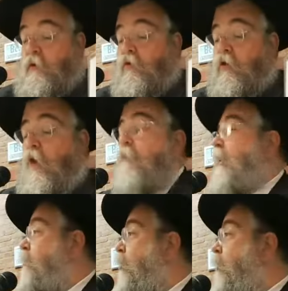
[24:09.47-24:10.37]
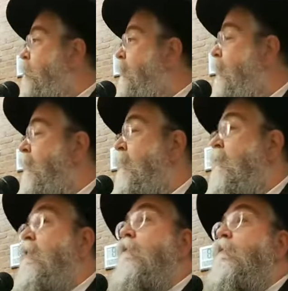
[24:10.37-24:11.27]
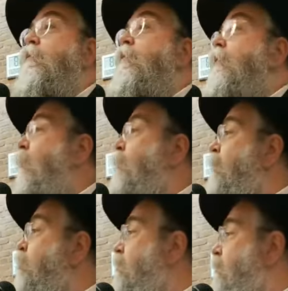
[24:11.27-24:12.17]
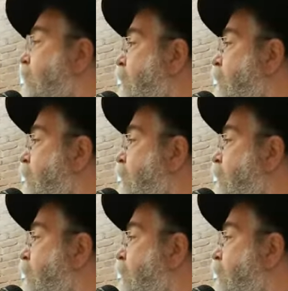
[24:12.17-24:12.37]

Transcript: Somebody told me that we look.